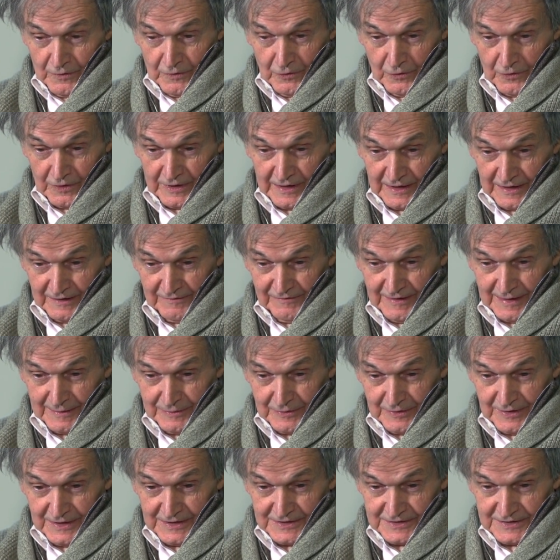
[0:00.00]
Hawking
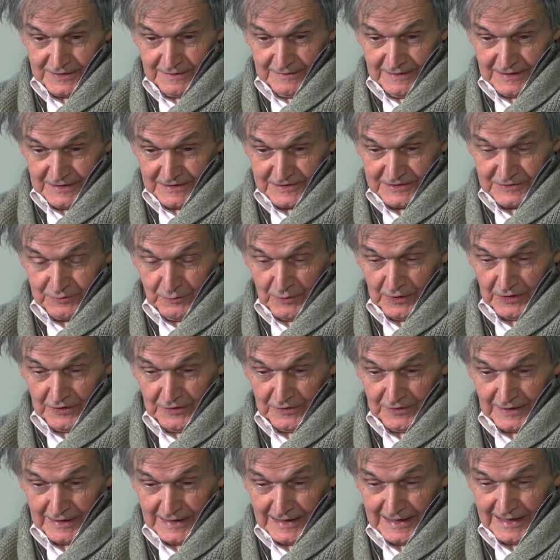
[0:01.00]
evaporation. They've
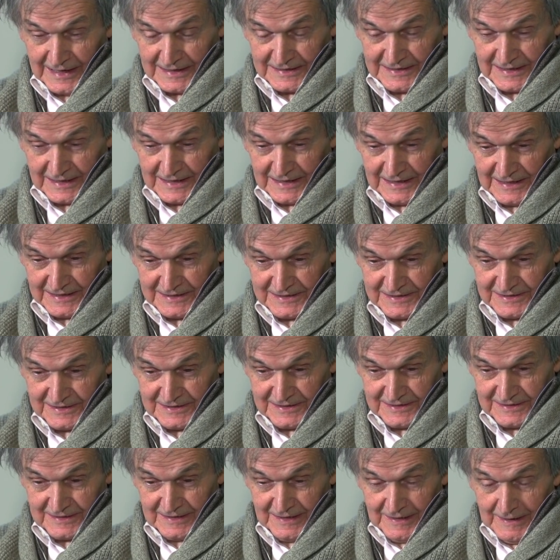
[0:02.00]
swallowed galactic
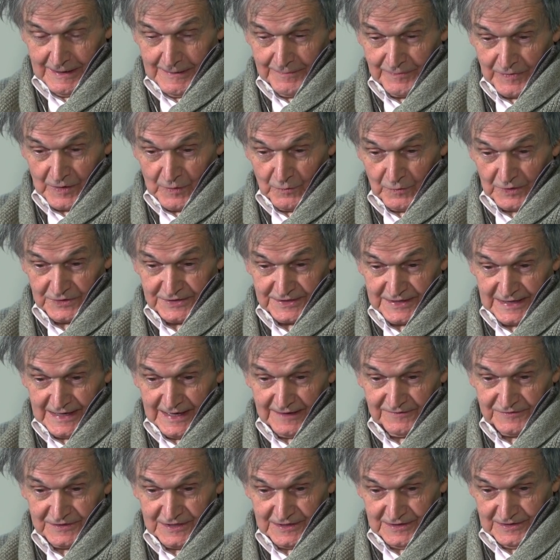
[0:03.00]
clusters what's
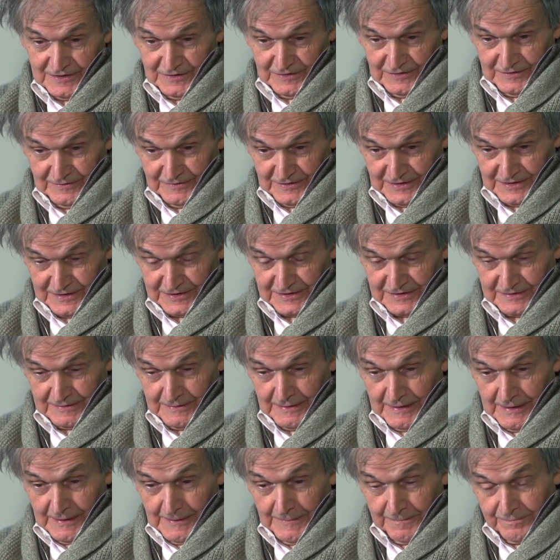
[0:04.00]
left in the universe?
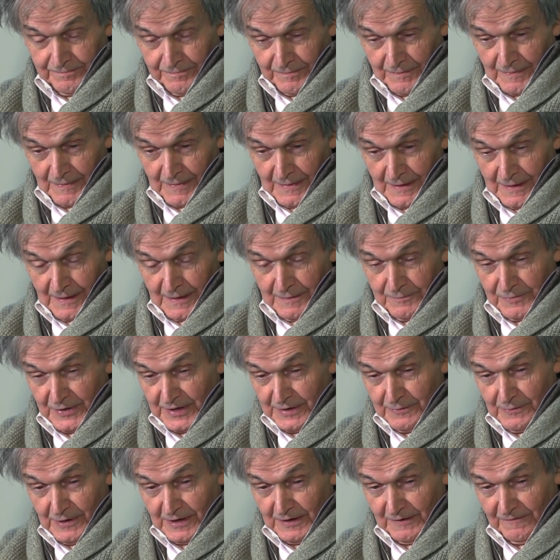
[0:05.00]

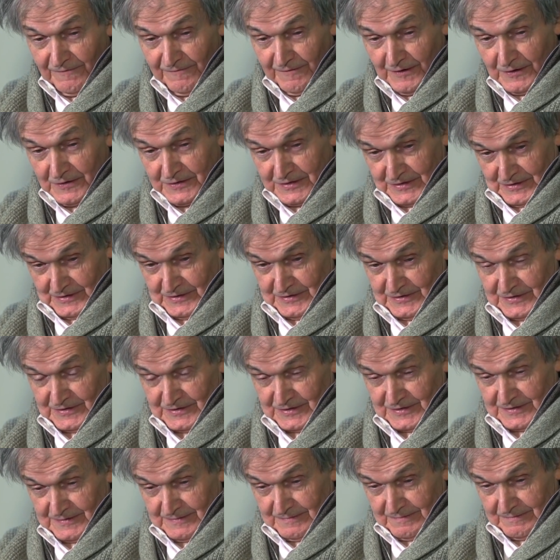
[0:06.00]
Pretty well
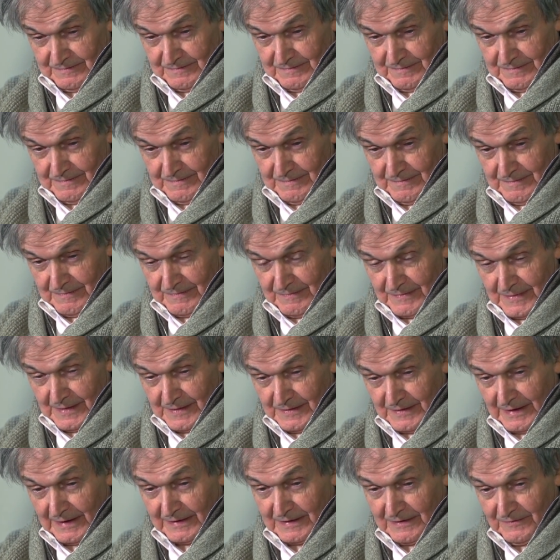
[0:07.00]
photons.
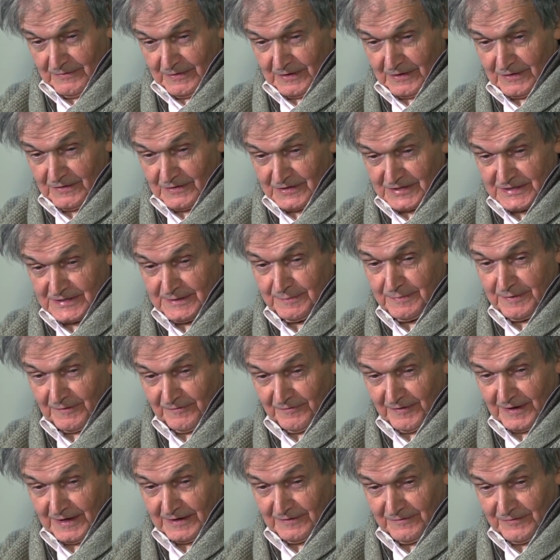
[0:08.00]
Now, I'm giving the
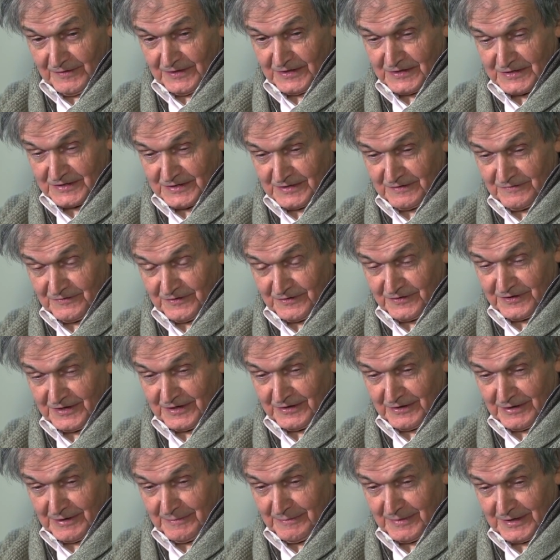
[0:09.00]
simplified version of the
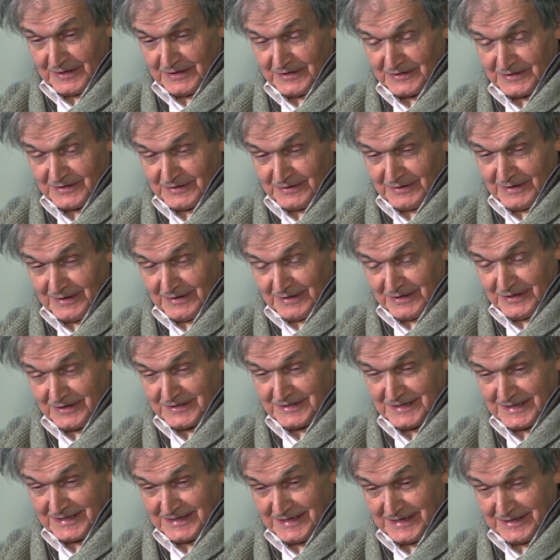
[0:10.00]
theory because, okay. you,
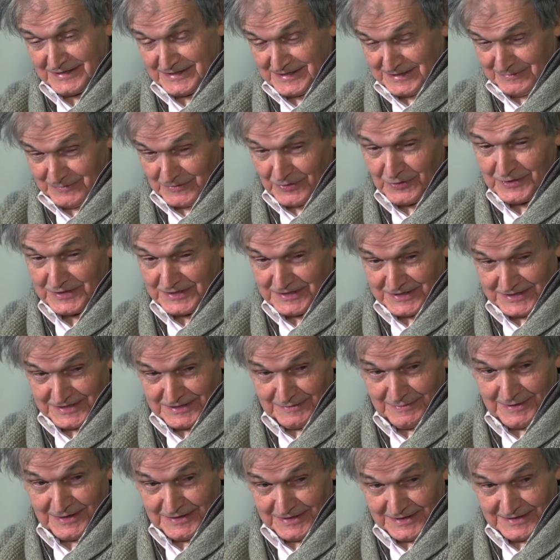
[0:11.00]
because there's some
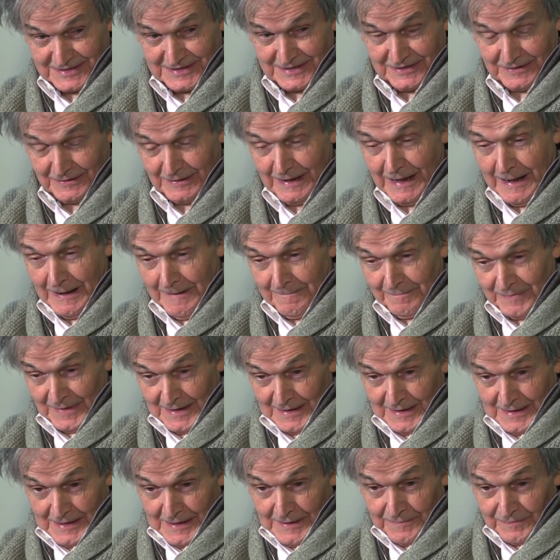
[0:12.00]
questions about it still.
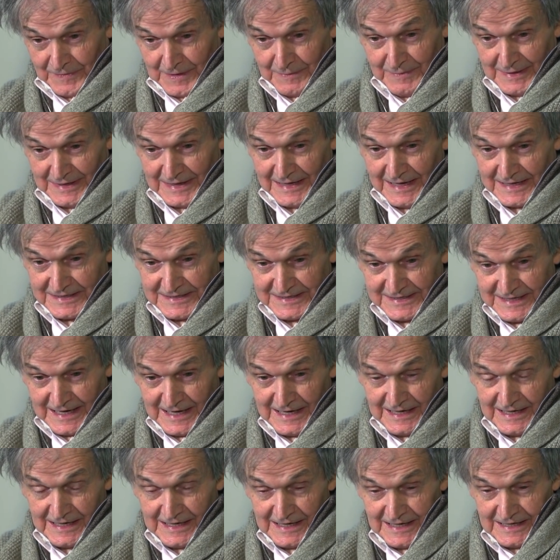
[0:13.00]
But let's
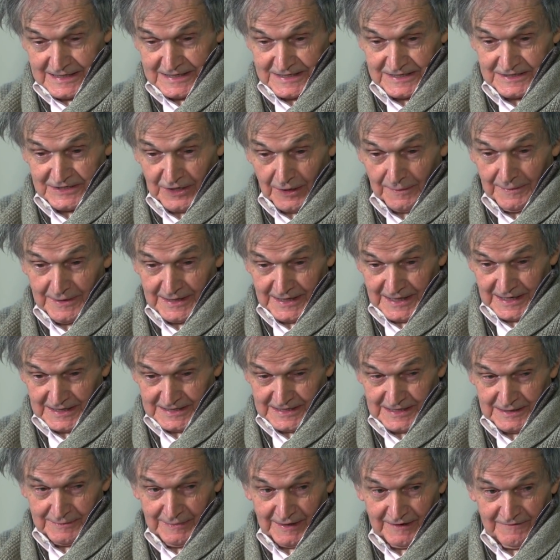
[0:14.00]
say it's
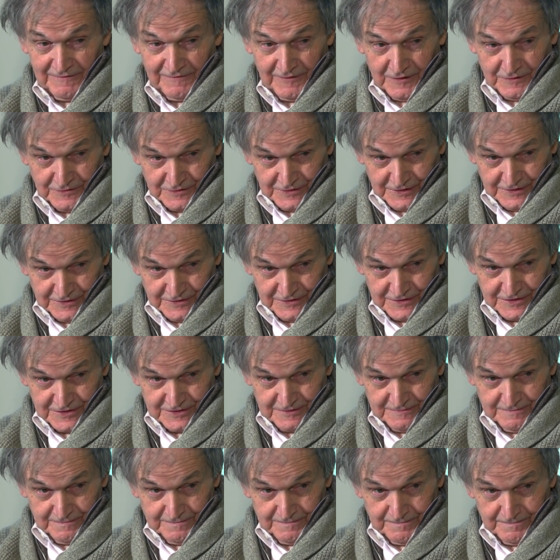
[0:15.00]
dominated by
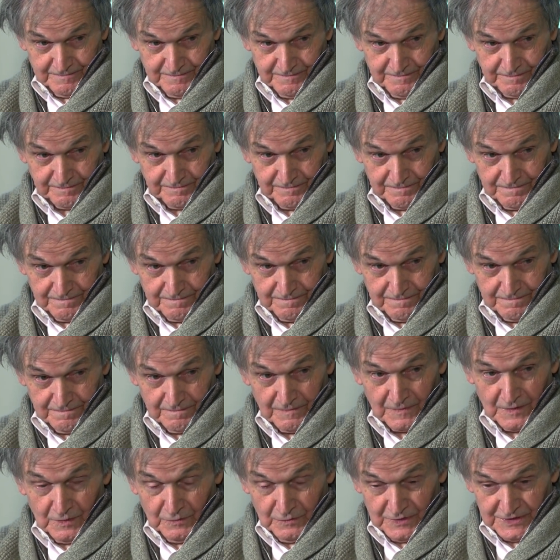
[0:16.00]
photons,
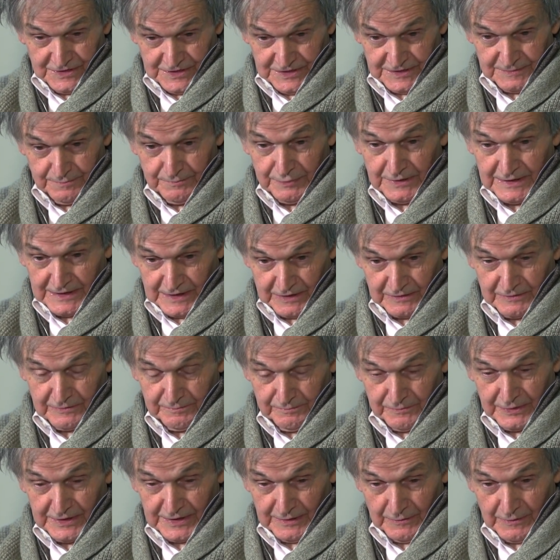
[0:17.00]
which is pretty,
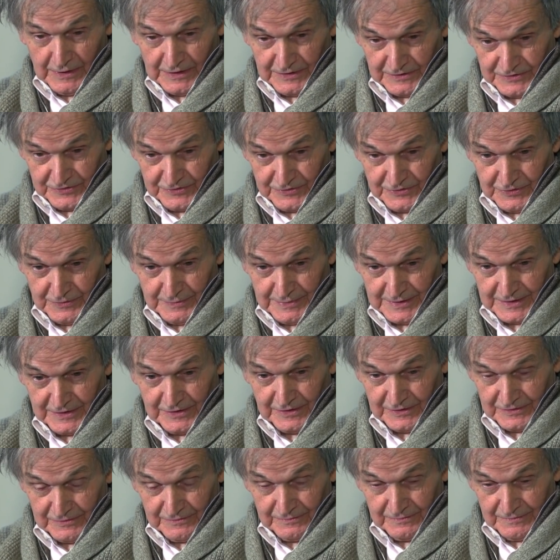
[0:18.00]
pretty well true, but
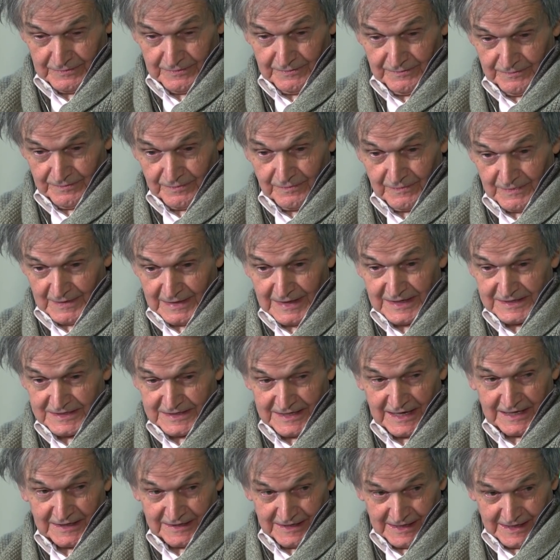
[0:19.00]
not. Let's
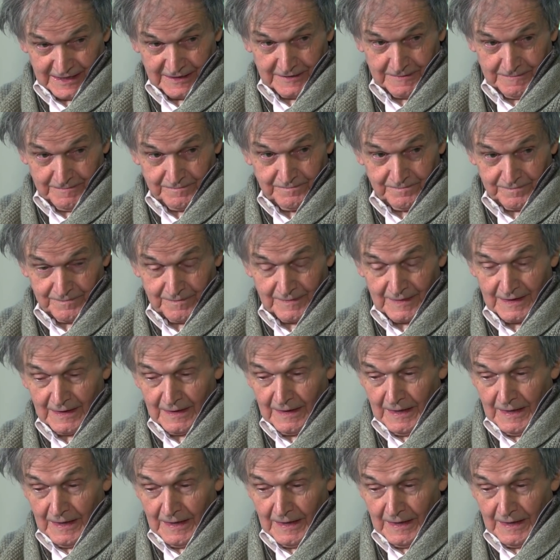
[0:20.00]
take that. Okay.